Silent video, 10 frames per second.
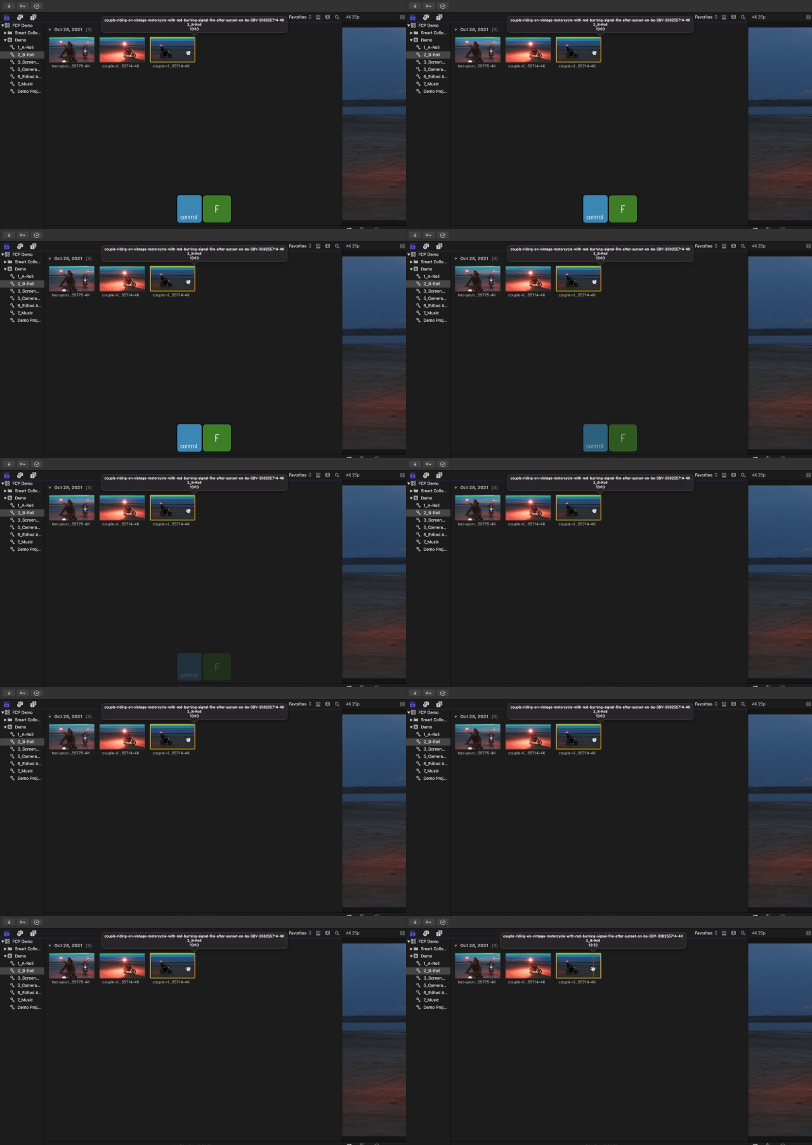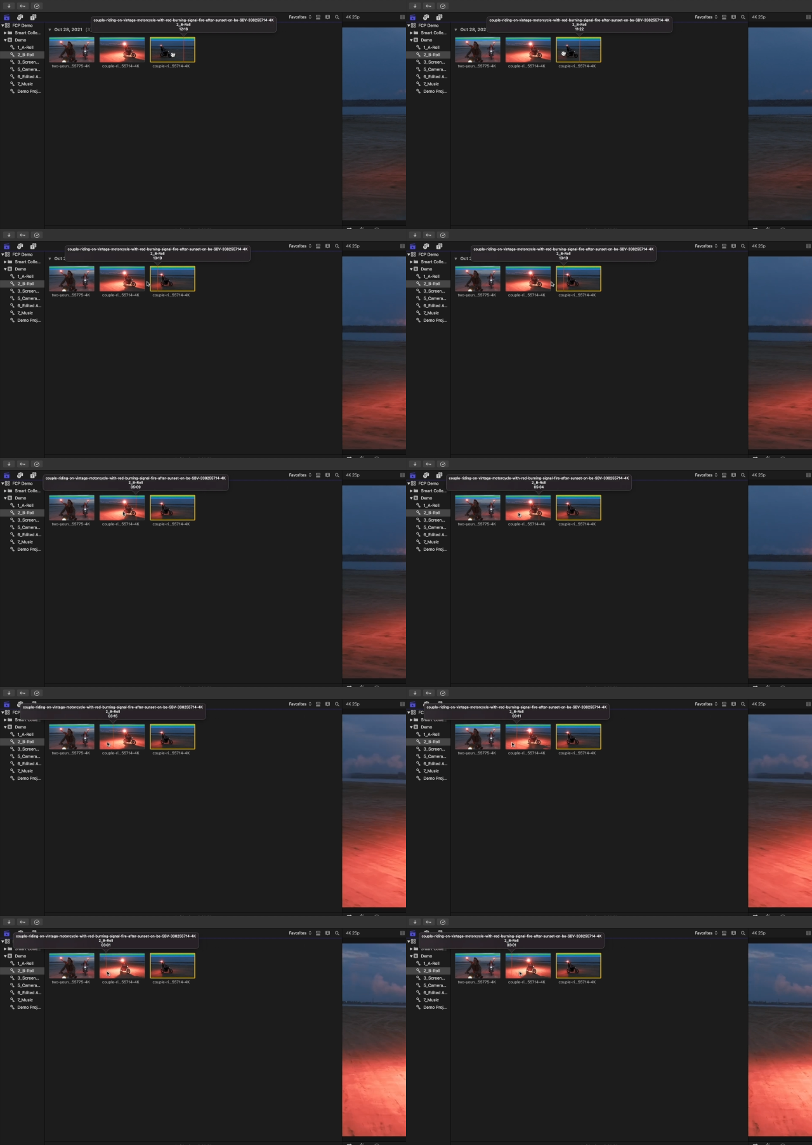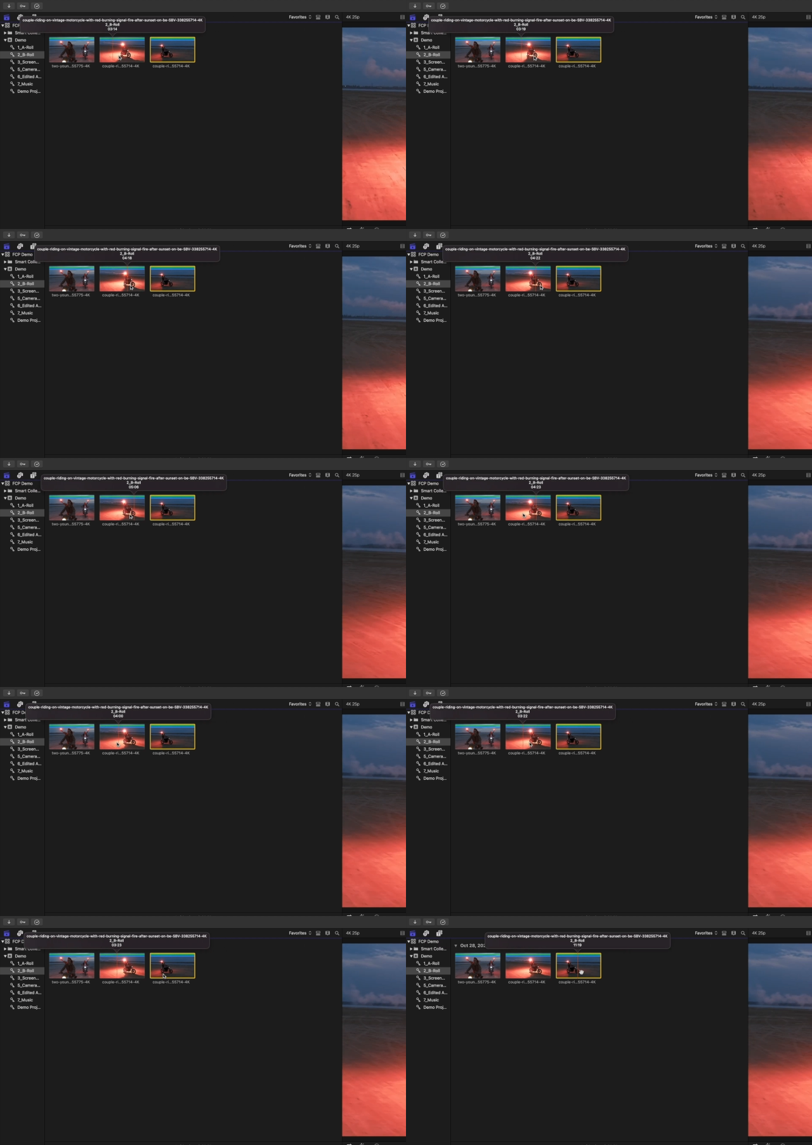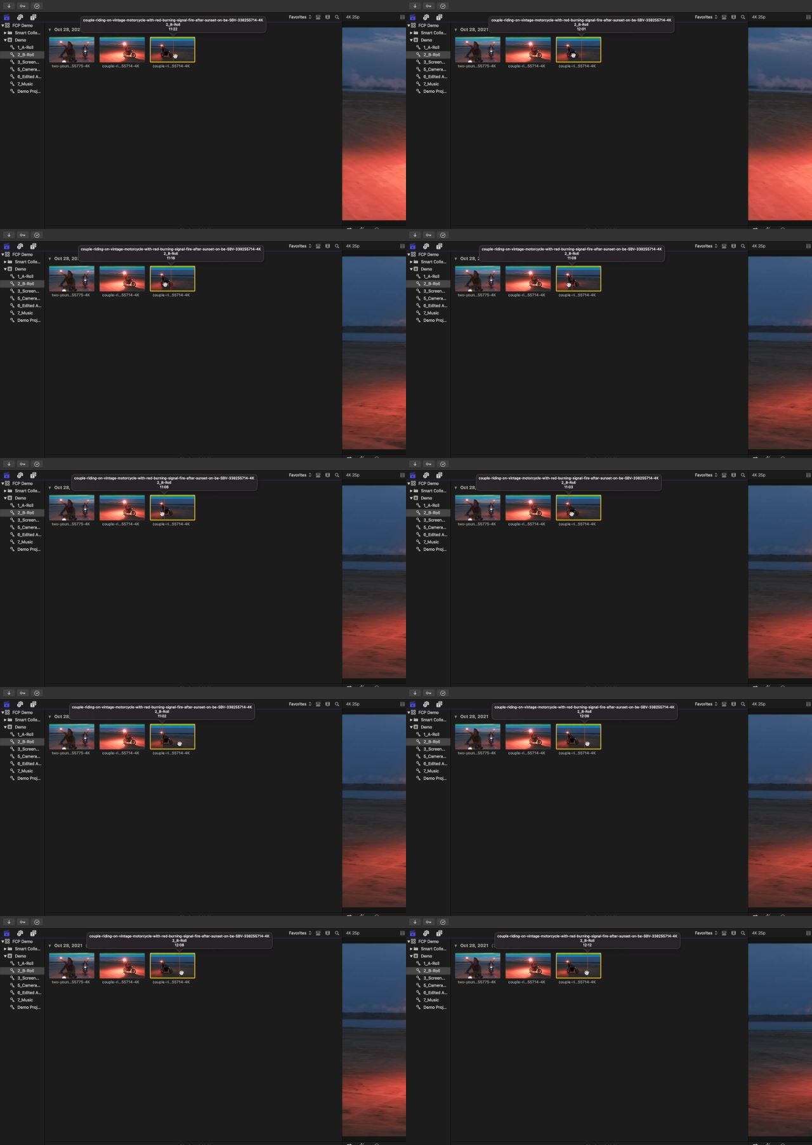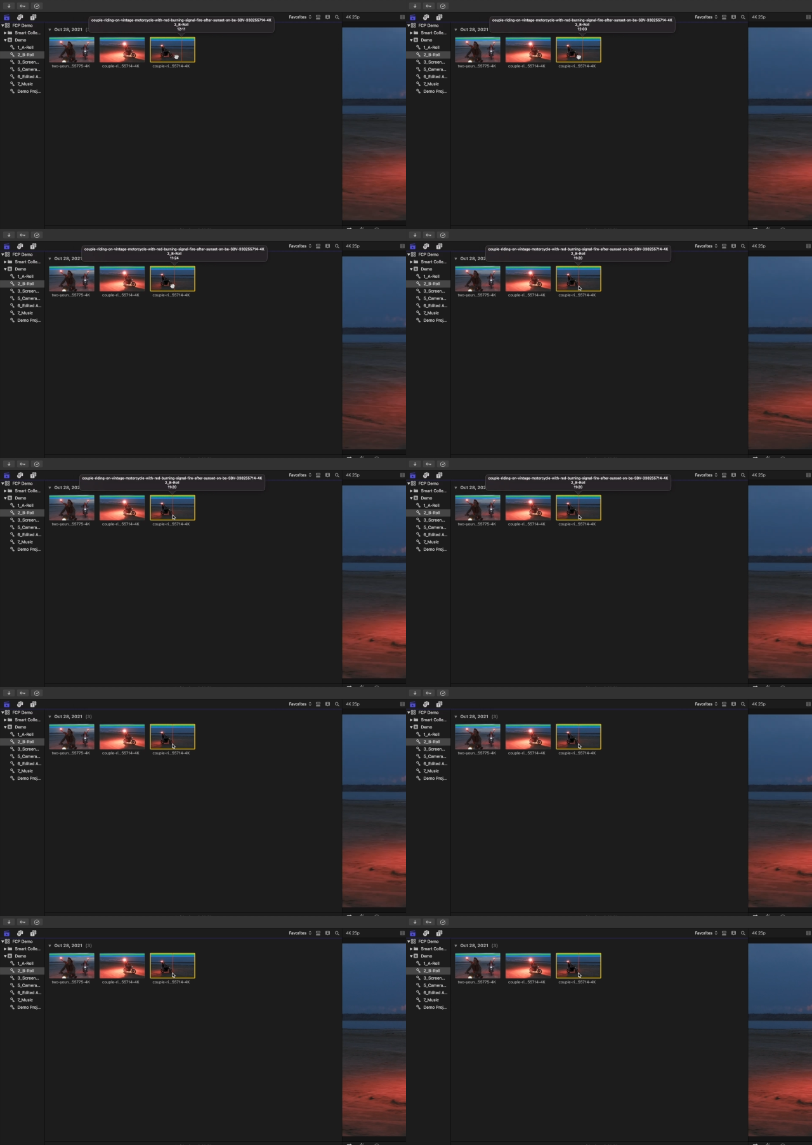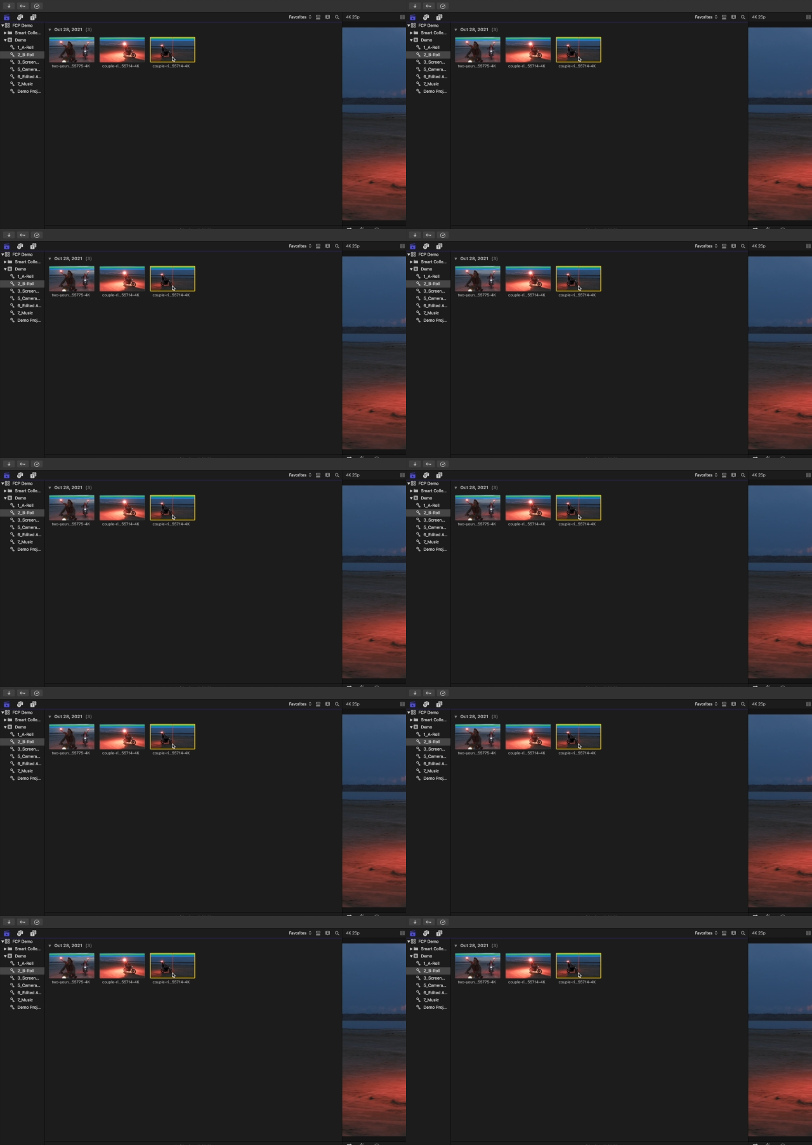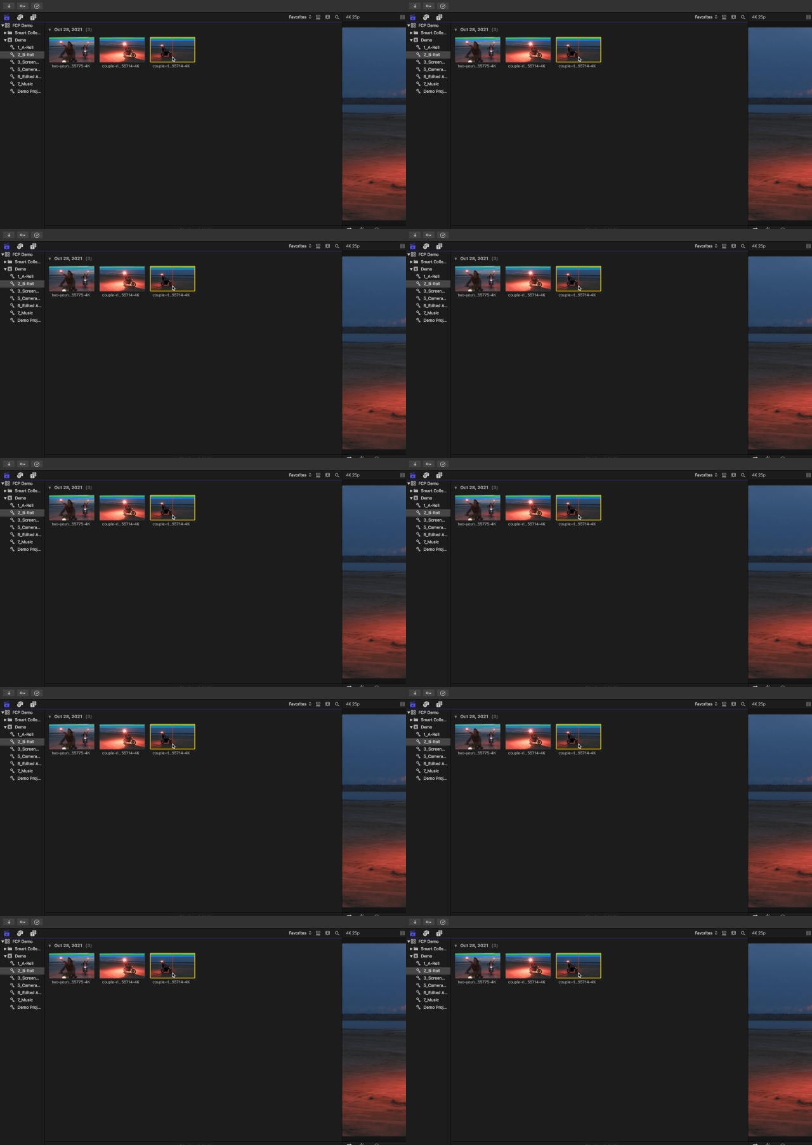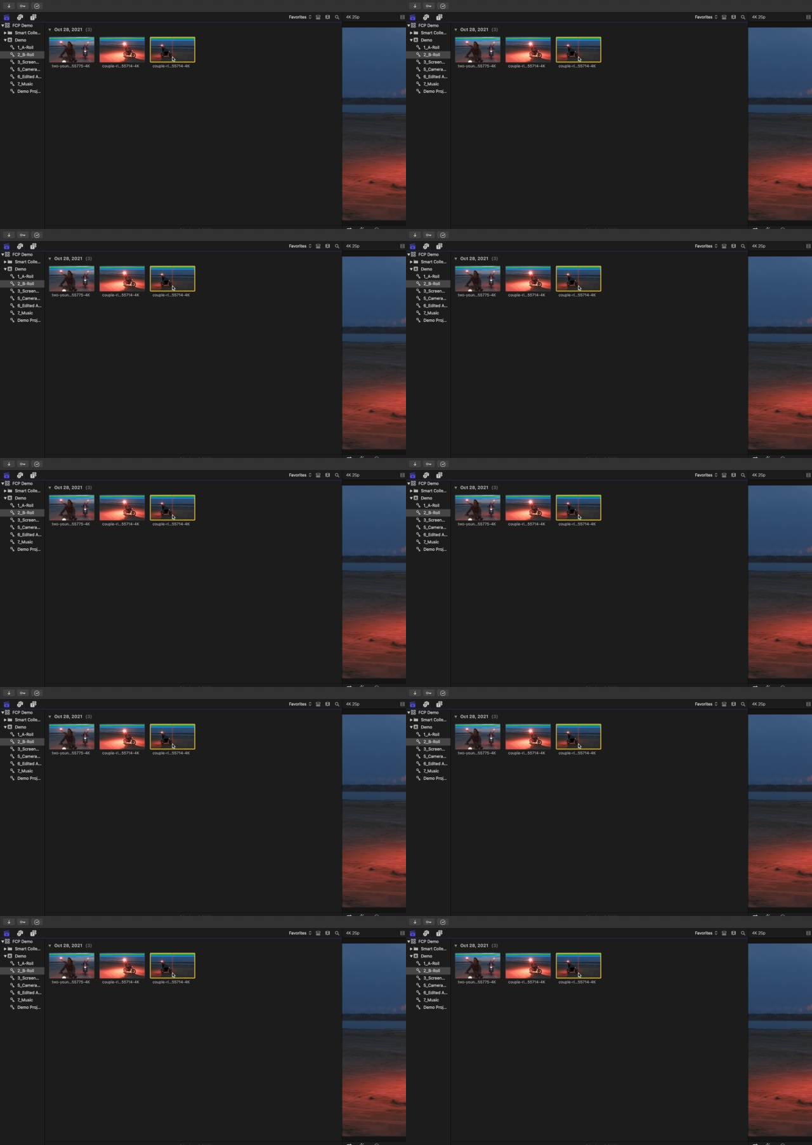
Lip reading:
(no speaker visible)